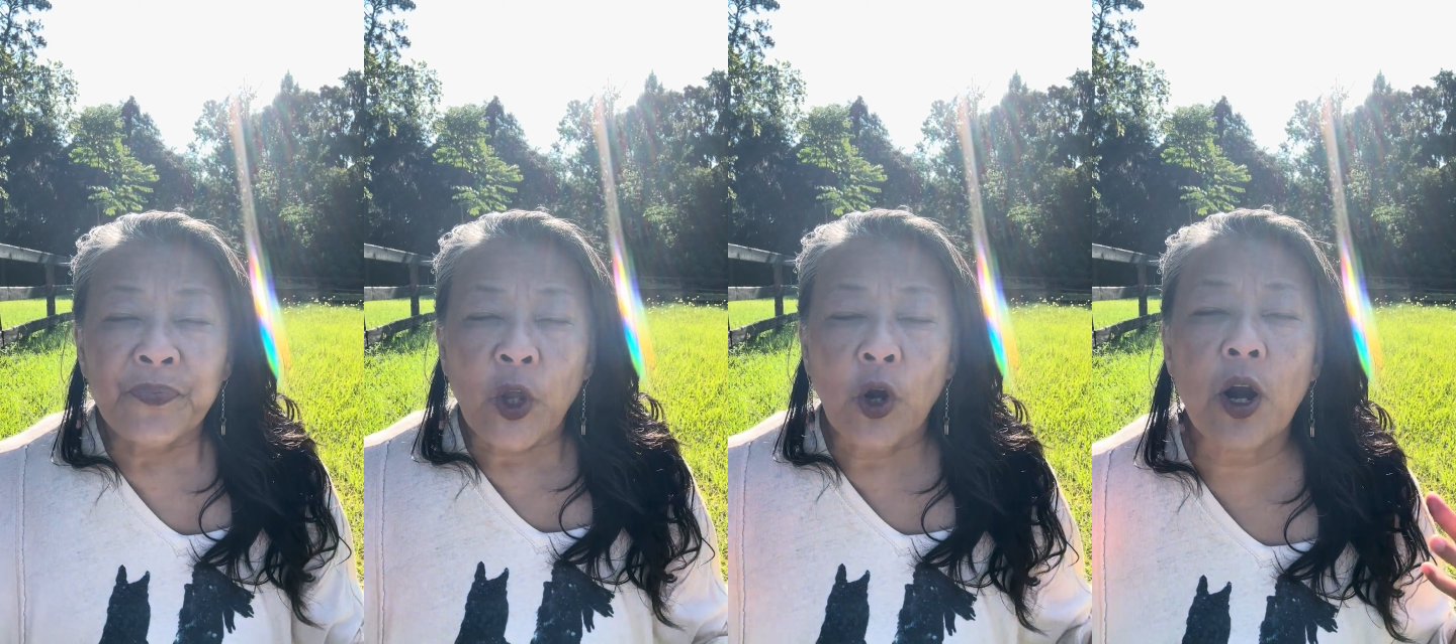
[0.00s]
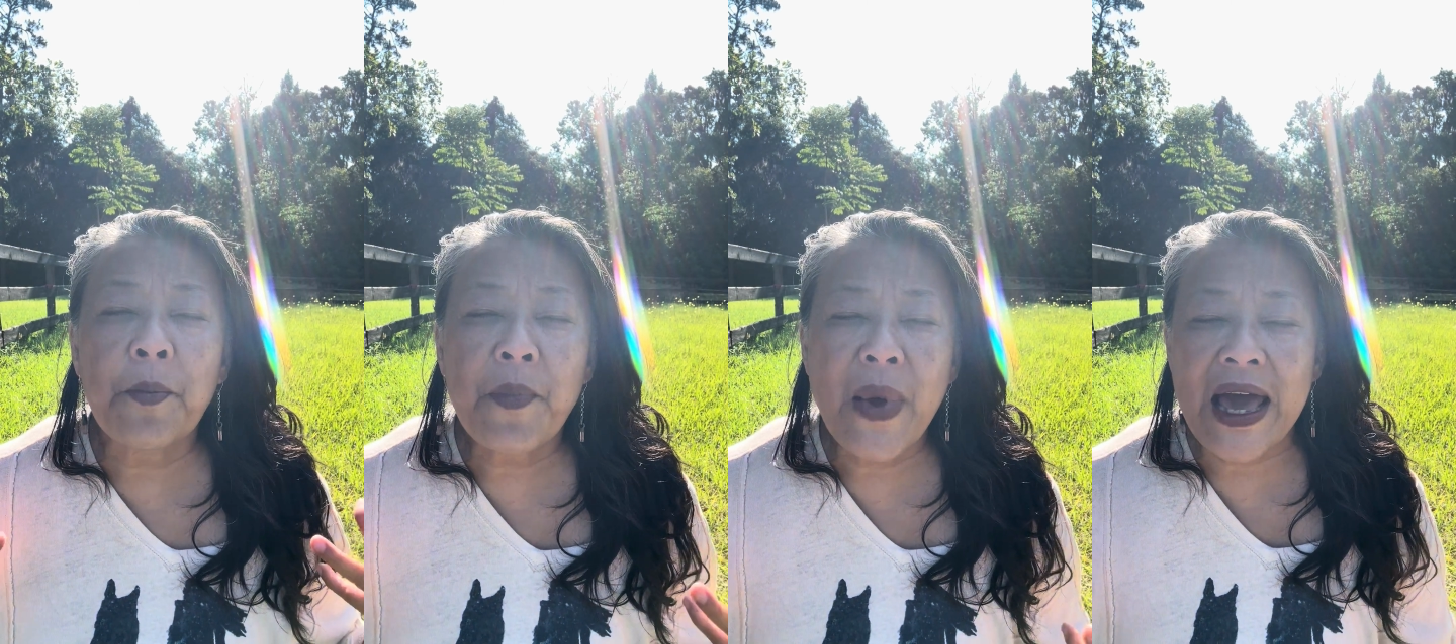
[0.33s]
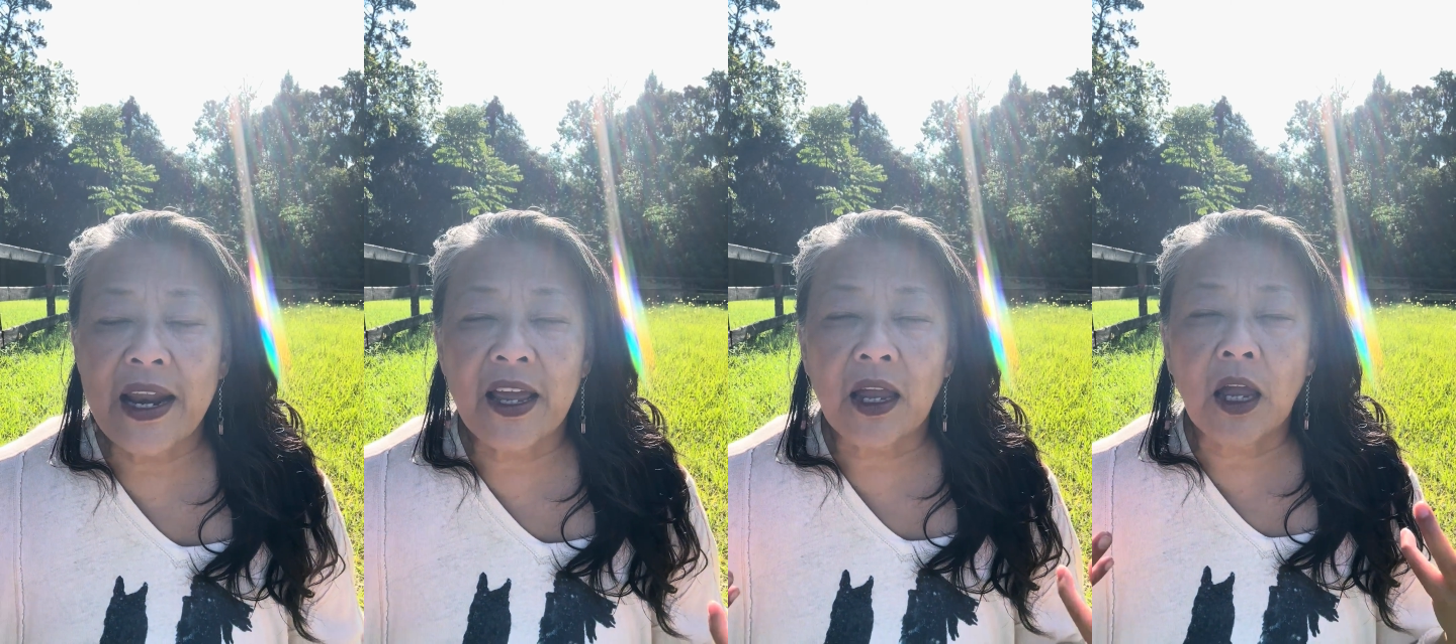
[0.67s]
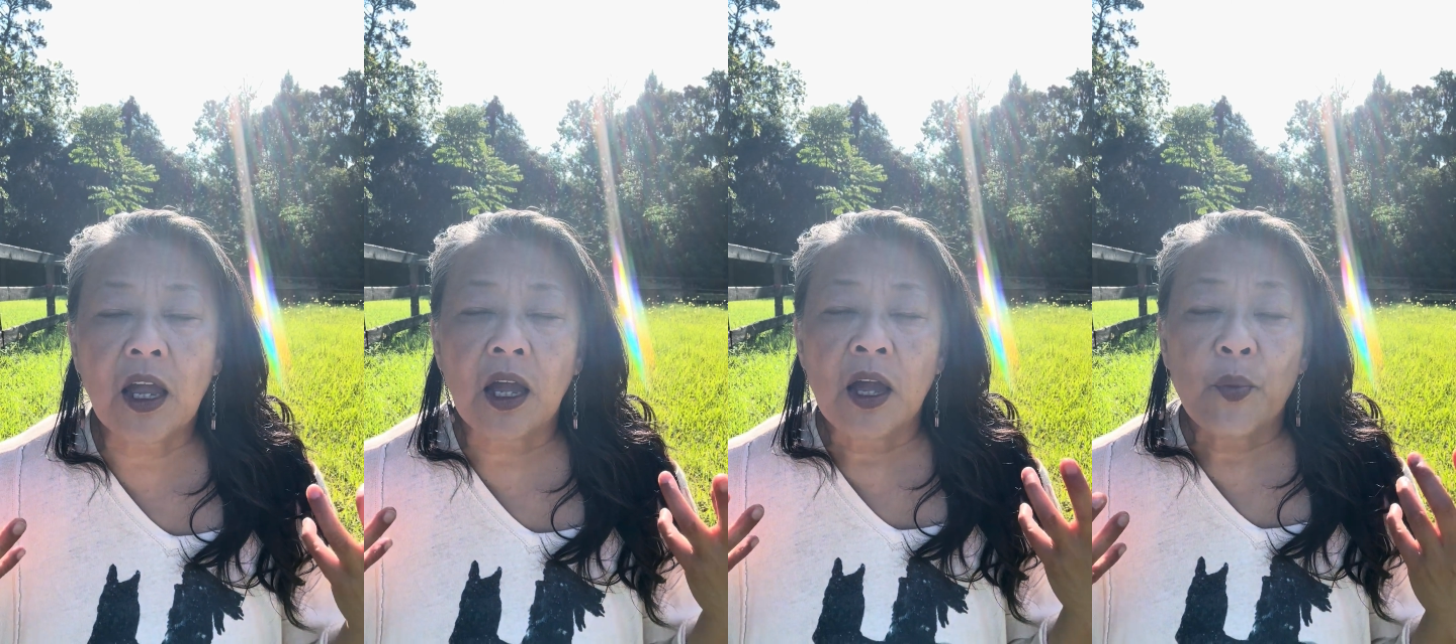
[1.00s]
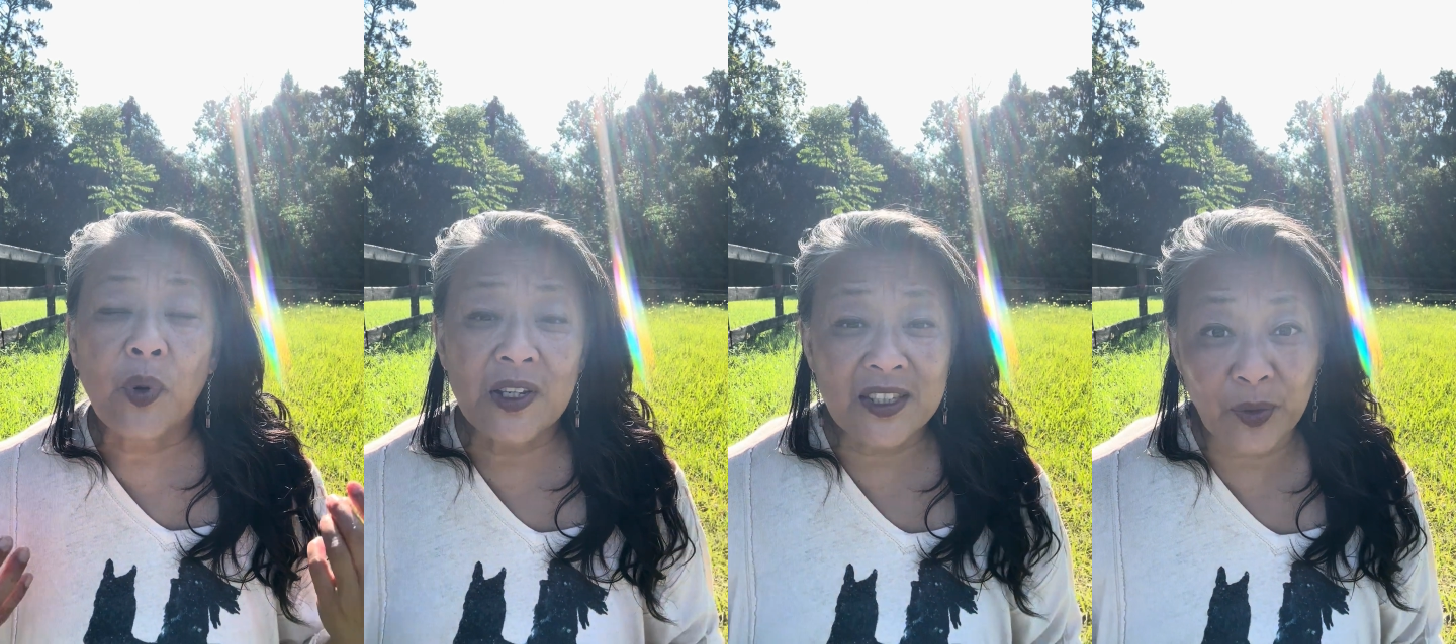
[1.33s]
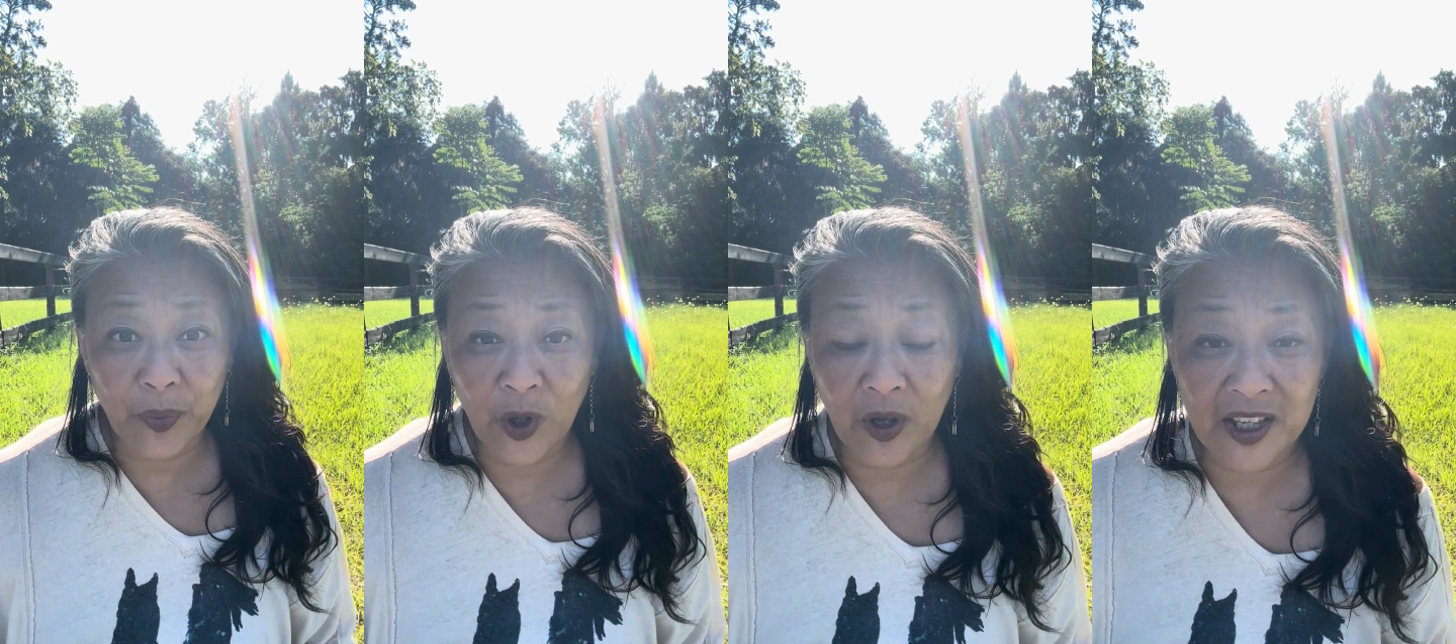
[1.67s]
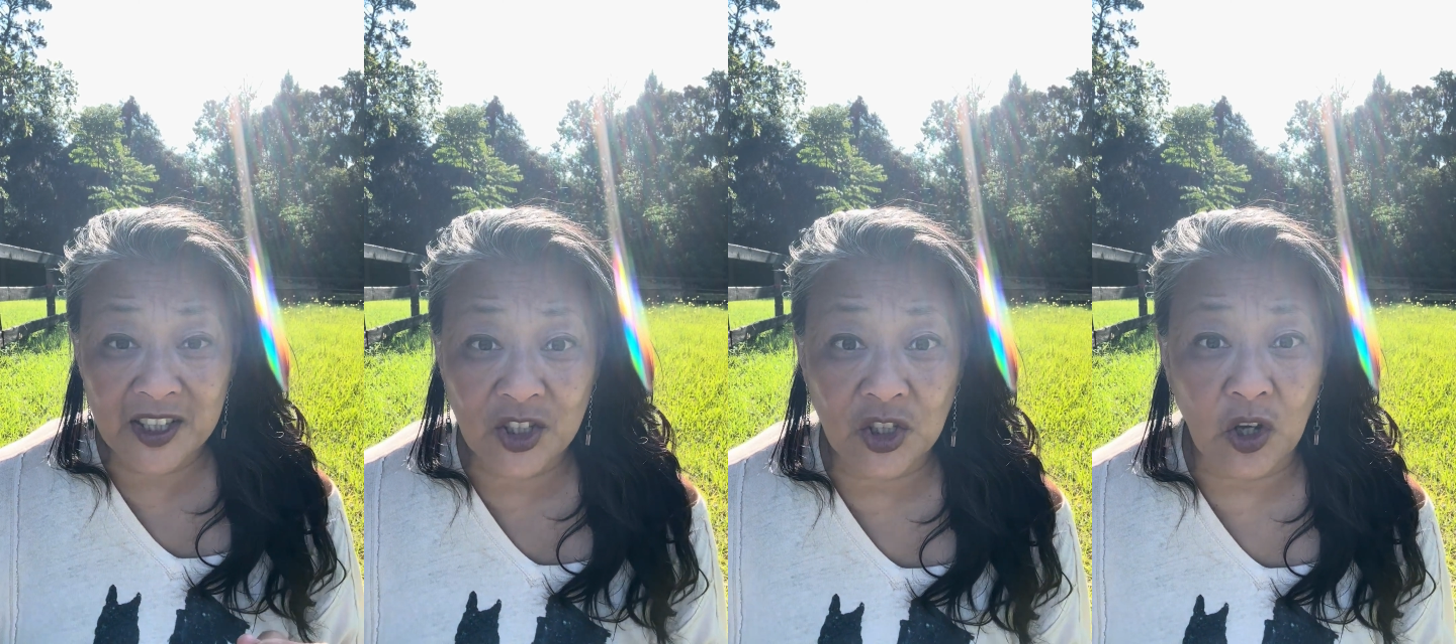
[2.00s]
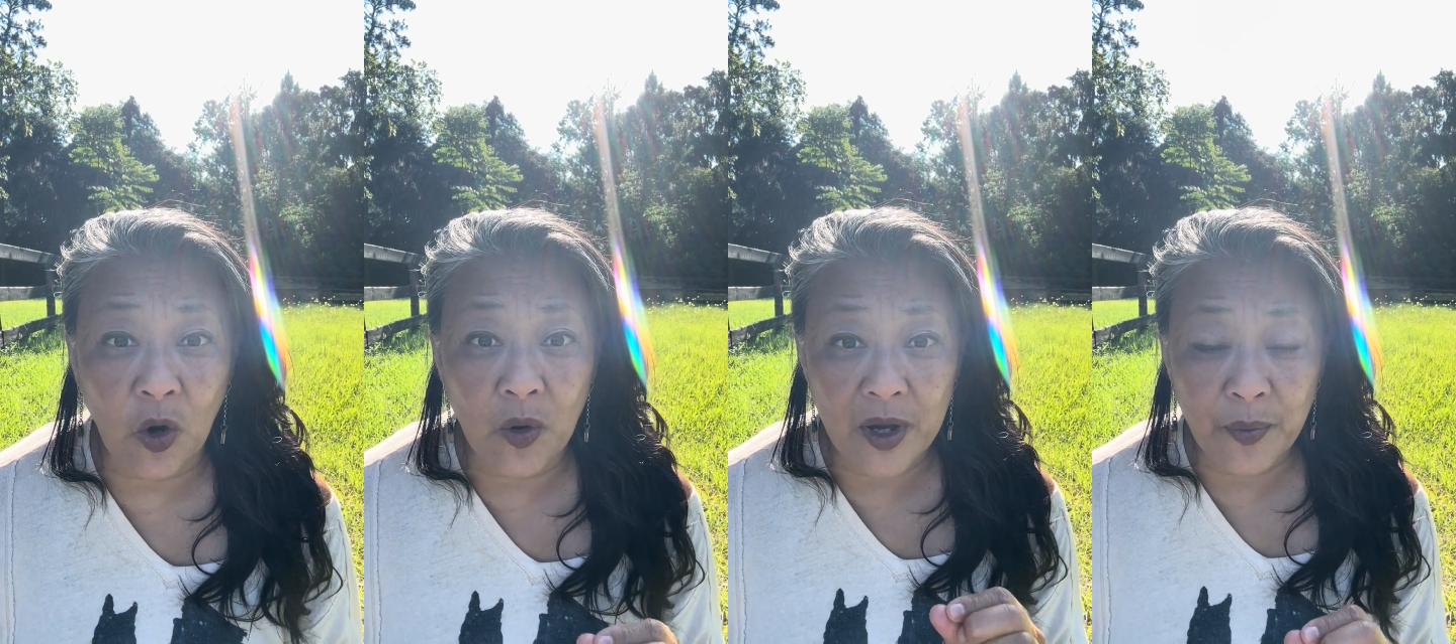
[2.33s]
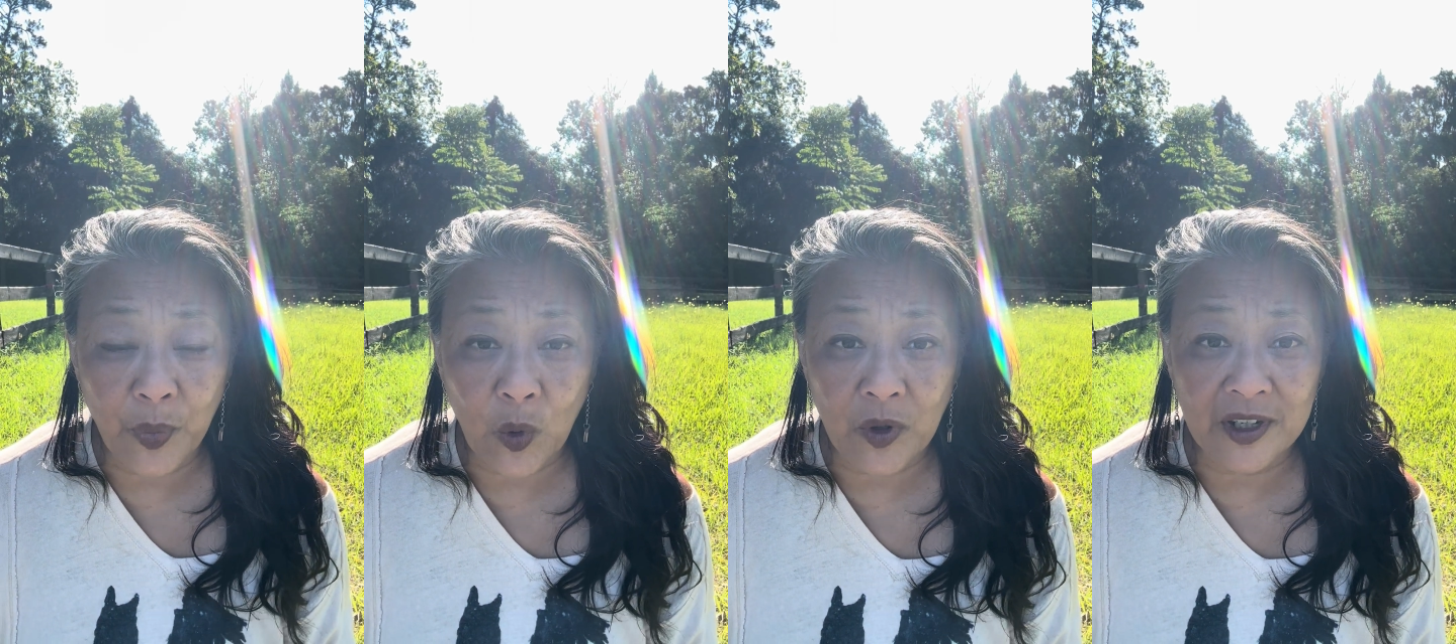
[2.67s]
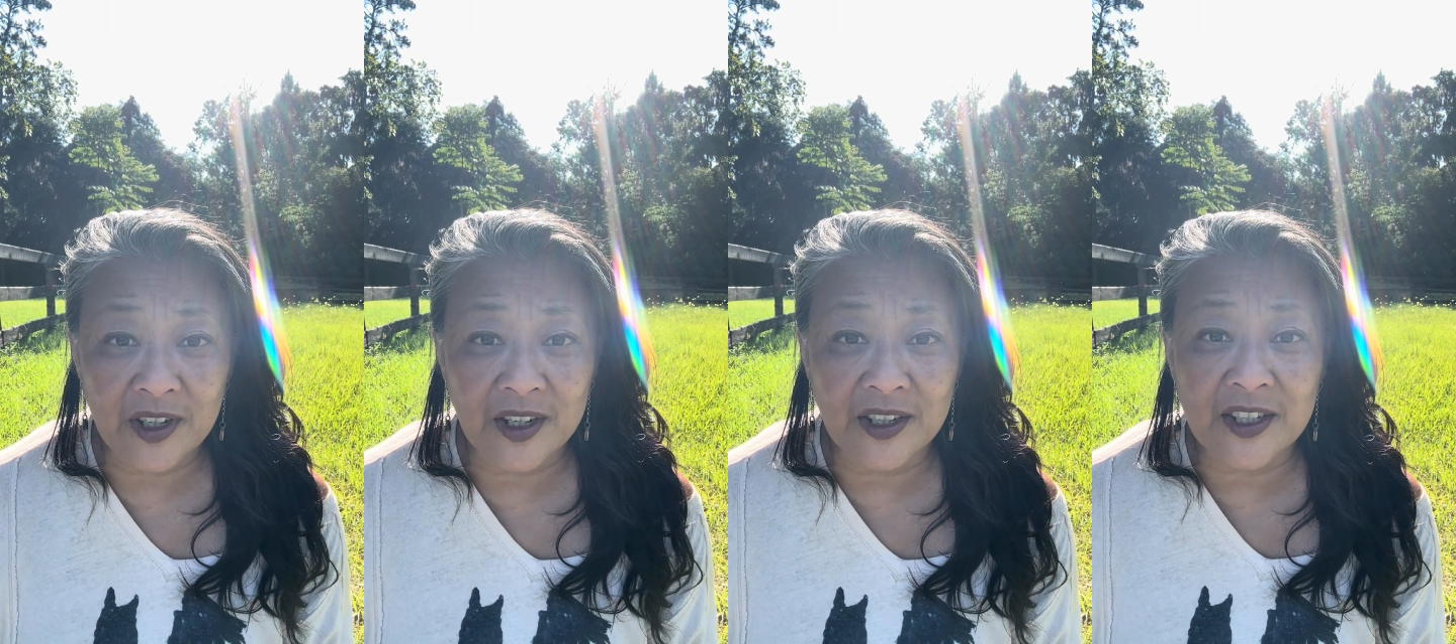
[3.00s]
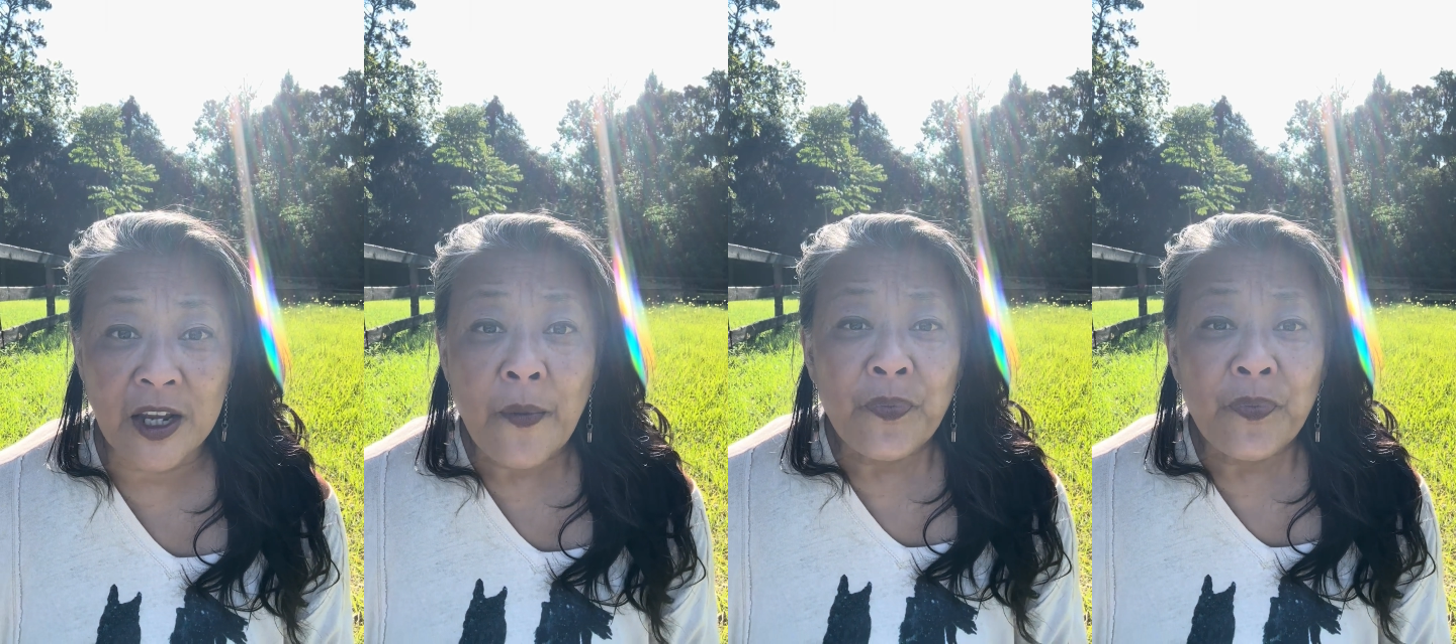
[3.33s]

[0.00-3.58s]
hermetic principle is so important.